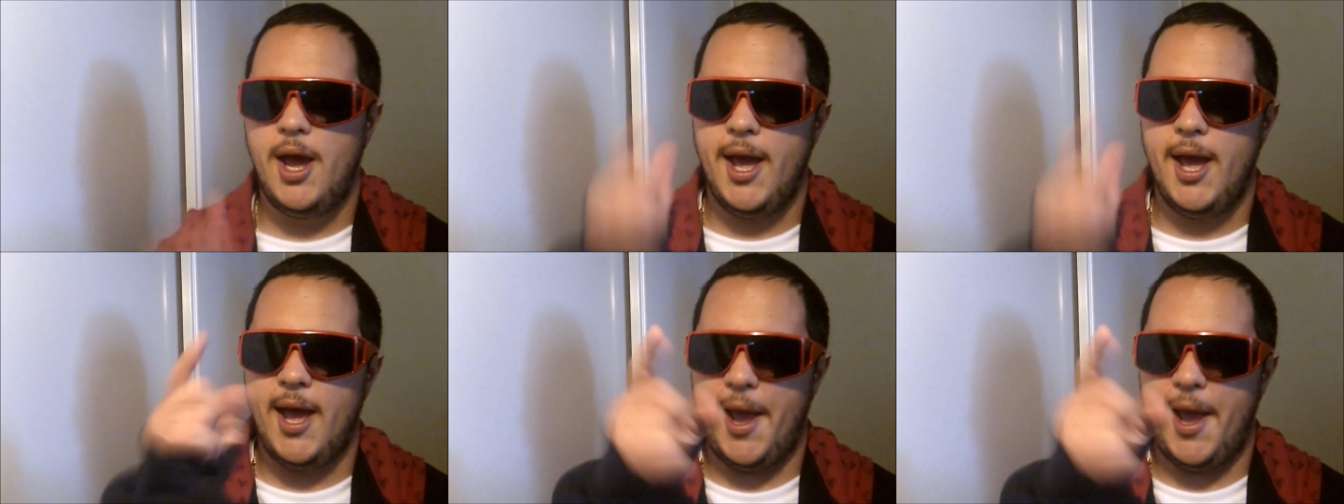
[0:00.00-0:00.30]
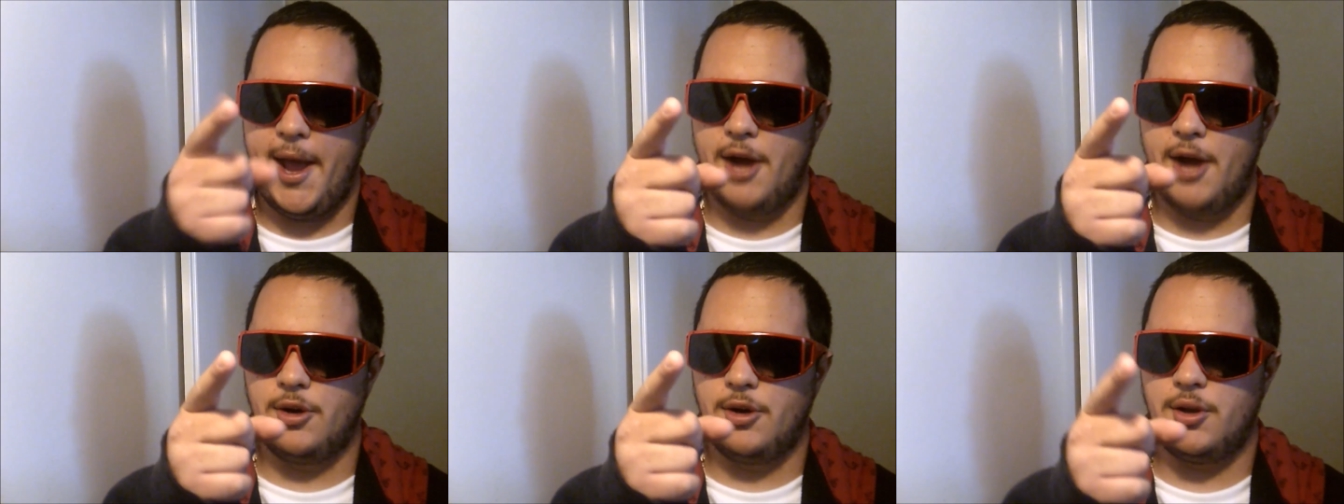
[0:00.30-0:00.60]

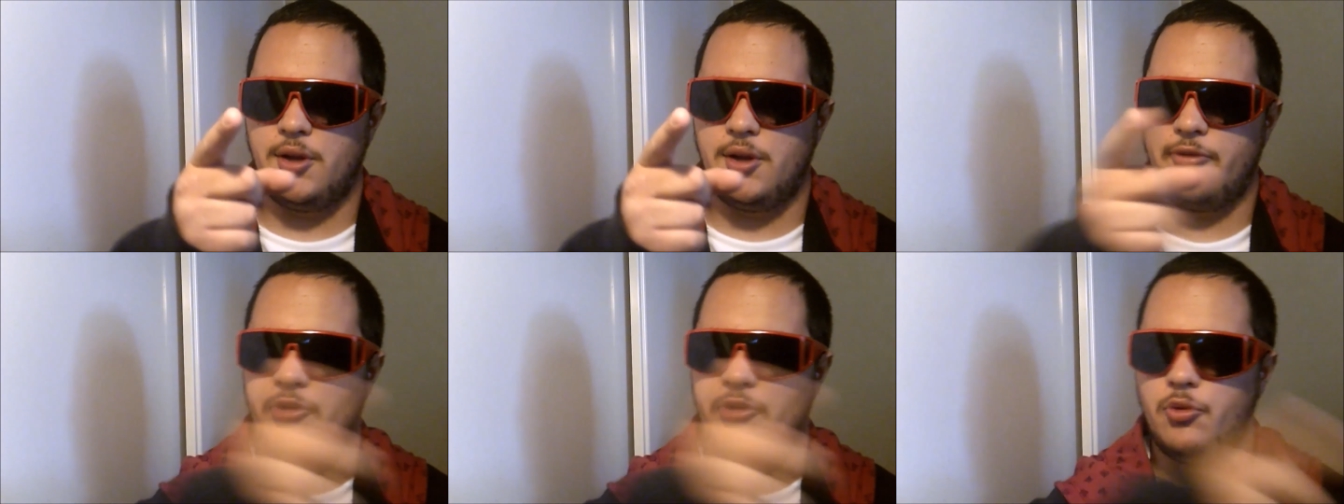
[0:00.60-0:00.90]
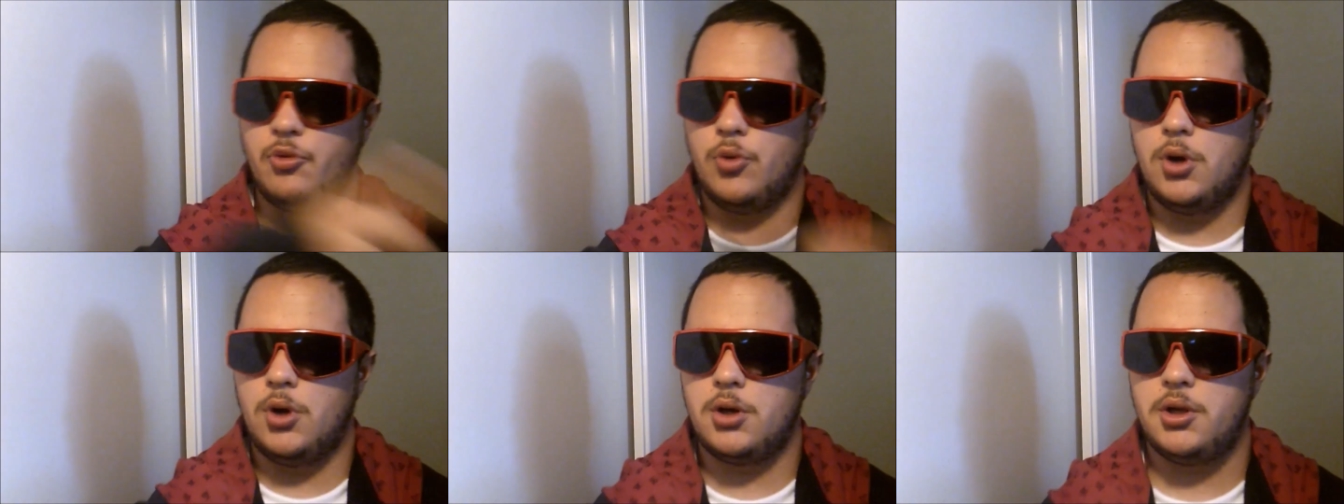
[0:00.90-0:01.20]
Howdy
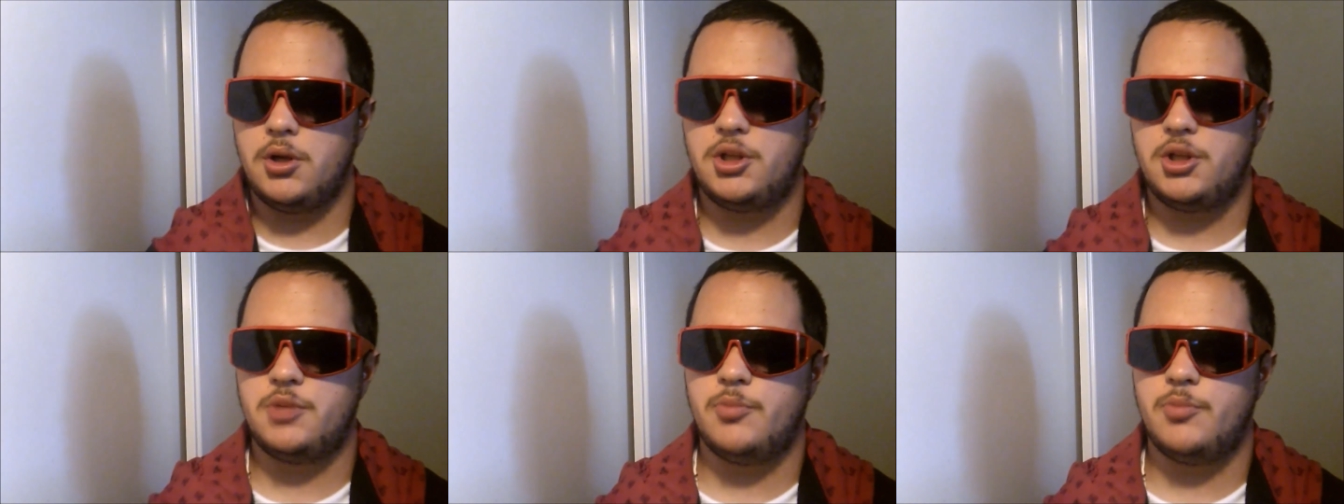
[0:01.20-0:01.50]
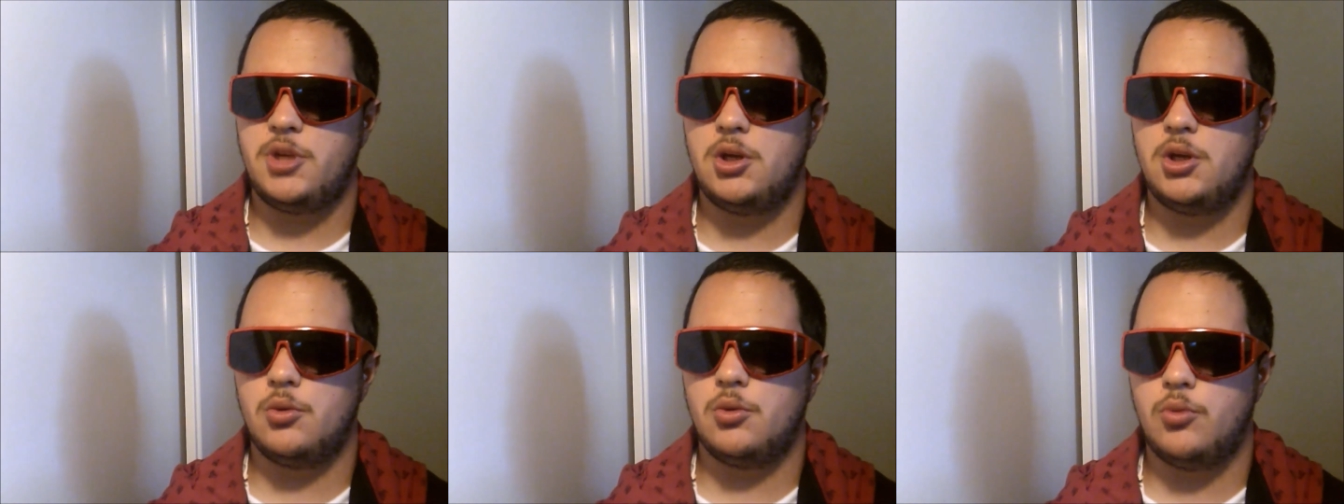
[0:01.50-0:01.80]
everyone, it's
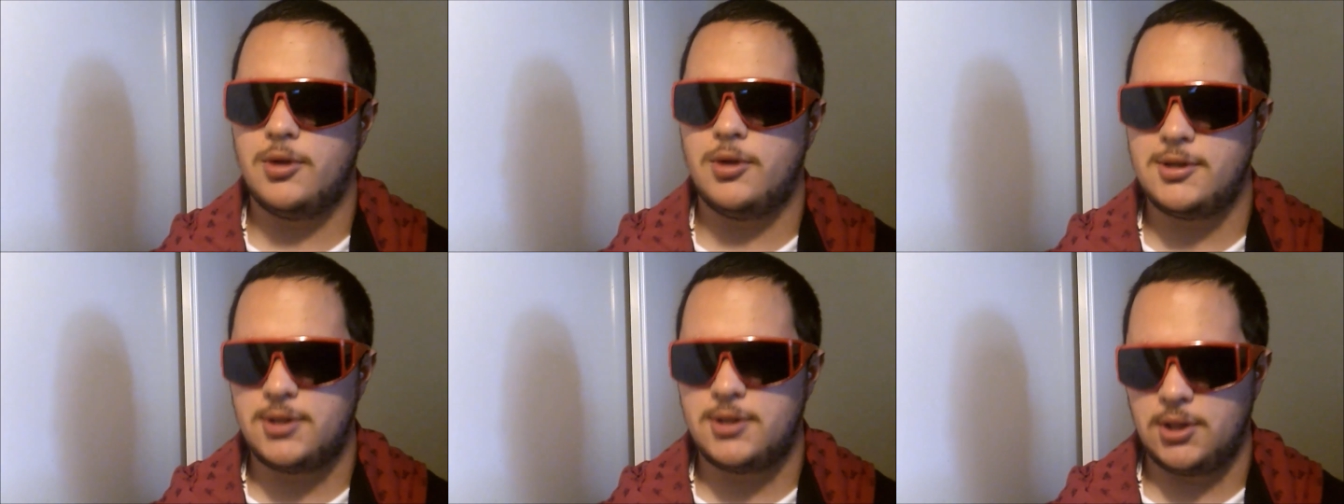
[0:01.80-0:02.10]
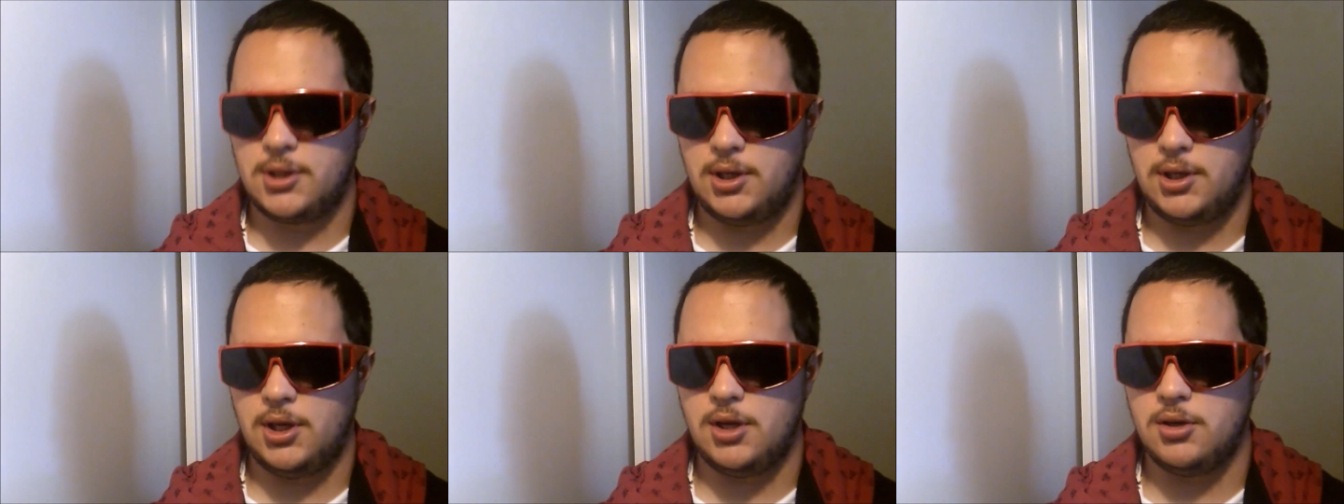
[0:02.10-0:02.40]
me once
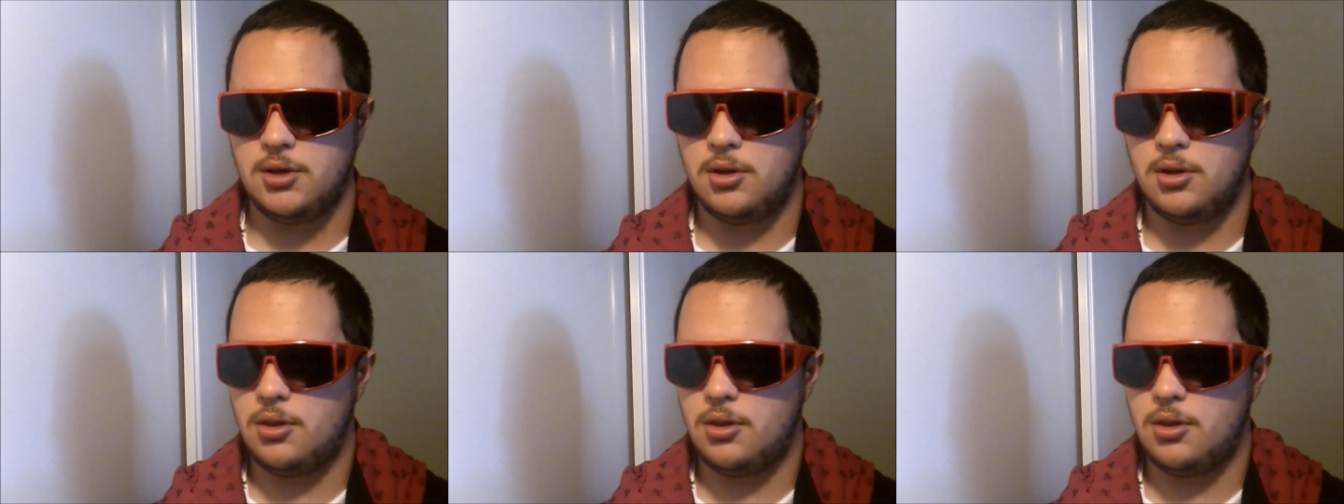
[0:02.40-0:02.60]
again,